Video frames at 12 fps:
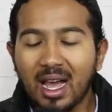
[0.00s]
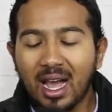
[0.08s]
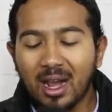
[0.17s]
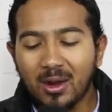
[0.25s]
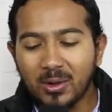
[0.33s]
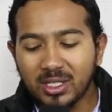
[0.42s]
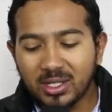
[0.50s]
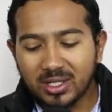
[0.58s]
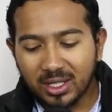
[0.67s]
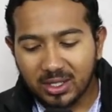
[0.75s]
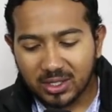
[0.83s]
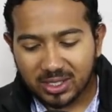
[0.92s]
I want to
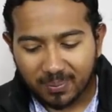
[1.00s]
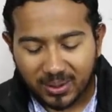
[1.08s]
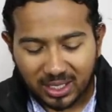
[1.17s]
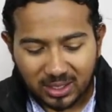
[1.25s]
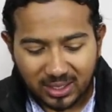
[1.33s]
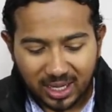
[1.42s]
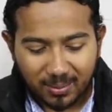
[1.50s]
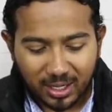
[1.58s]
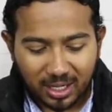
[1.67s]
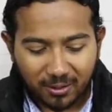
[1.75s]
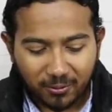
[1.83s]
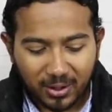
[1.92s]
tell you something today, my
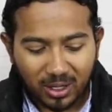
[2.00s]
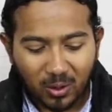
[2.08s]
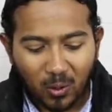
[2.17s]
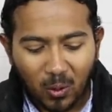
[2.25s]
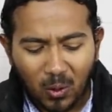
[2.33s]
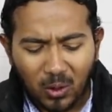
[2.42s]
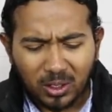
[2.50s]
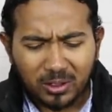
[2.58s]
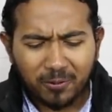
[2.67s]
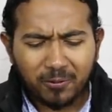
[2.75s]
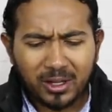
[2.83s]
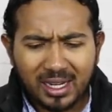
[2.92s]
dear friend. All
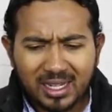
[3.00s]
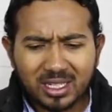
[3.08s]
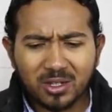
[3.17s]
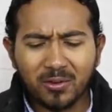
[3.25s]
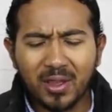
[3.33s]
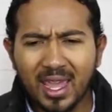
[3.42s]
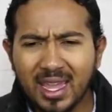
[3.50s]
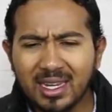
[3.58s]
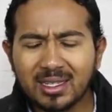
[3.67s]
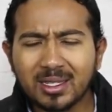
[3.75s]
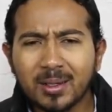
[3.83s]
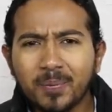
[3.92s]
feelings of
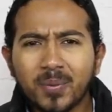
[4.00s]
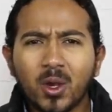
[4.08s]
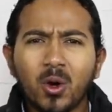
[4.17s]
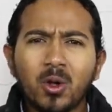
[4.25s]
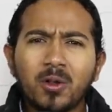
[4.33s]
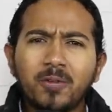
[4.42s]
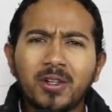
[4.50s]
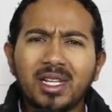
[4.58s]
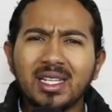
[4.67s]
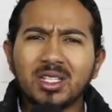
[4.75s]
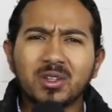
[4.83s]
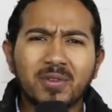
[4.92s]
hate, all
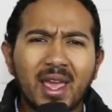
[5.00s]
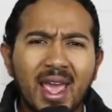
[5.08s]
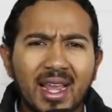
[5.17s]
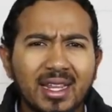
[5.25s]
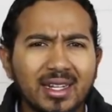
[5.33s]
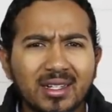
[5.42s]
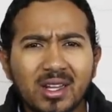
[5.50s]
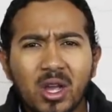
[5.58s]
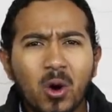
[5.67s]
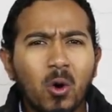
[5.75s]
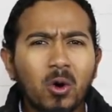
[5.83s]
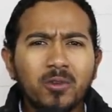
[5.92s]
feelings of anger,
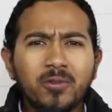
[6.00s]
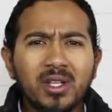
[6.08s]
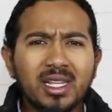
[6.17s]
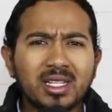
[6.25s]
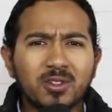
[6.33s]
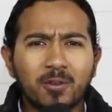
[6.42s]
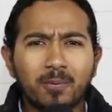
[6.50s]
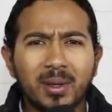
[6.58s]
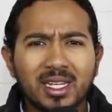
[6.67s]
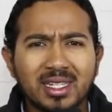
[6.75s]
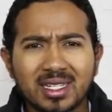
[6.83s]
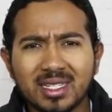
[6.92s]
all feelings of
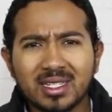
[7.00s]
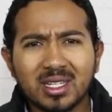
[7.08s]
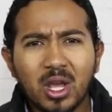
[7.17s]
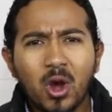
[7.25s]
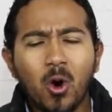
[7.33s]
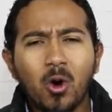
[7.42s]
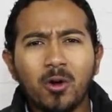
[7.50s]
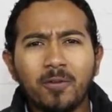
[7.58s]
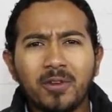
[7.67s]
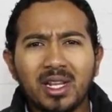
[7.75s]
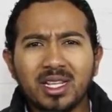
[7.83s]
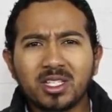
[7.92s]
bitterness, all
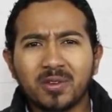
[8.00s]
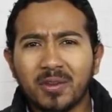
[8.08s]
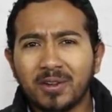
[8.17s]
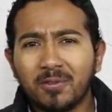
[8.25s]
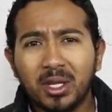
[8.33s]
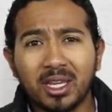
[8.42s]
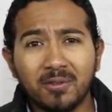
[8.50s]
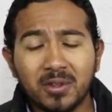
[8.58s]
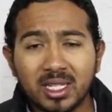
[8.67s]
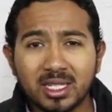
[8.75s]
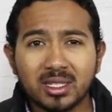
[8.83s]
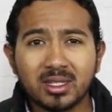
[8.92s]
feelings of
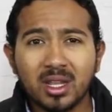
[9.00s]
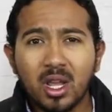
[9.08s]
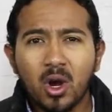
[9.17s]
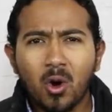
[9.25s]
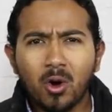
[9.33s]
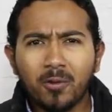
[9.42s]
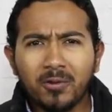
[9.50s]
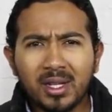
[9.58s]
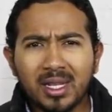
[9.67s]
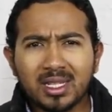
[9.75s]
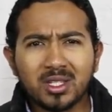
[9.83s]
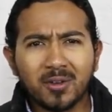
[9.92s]
unforgiveness, all
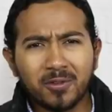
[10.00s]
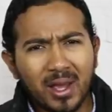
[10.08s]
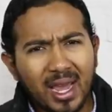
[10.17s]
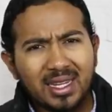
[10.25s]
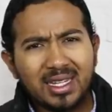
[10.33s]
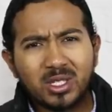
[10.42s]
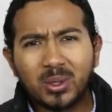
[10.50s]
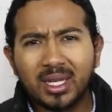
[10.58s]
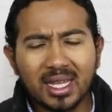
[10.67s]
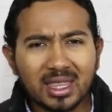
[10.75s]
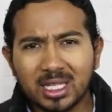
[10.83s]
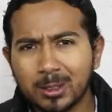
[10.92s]
feelings of, I need to
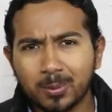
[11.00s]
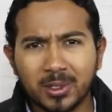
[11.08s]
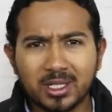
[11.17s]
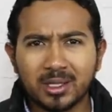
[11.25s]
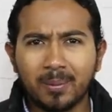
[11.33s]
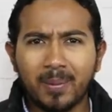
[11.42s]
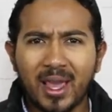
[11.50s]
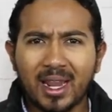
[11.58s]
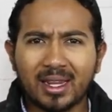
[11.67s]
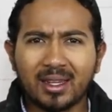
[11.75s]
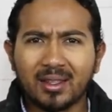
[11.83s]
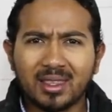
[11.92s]
get this person back.
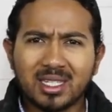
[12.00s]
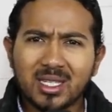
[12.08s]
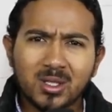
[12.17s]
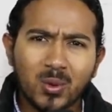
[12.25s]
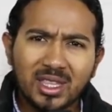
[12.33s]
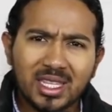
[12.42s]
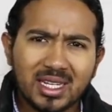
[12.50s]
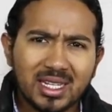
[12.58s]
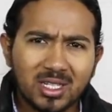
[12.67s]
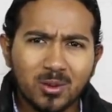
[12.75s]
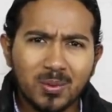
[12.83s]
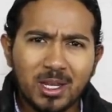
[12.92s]
This is what they
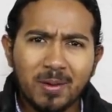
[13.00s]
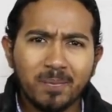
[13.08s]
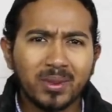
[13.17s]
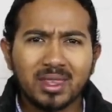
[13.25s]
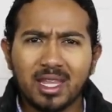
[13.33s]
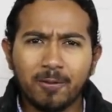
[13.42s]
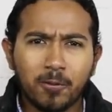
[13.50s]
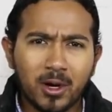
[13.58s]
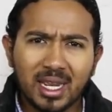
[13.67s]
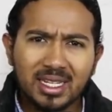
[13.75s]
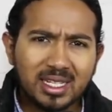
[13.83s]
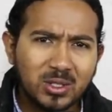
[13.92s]
did to me, therefore
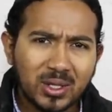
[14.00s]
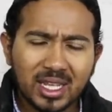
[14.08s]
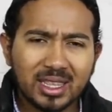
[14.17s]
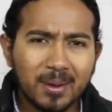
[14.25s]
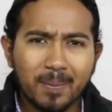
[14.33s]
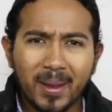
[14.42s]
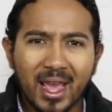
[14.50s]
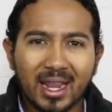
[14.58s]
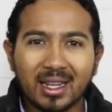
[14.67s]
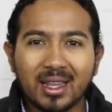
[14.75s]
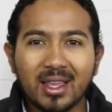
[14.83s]
I need to get them back.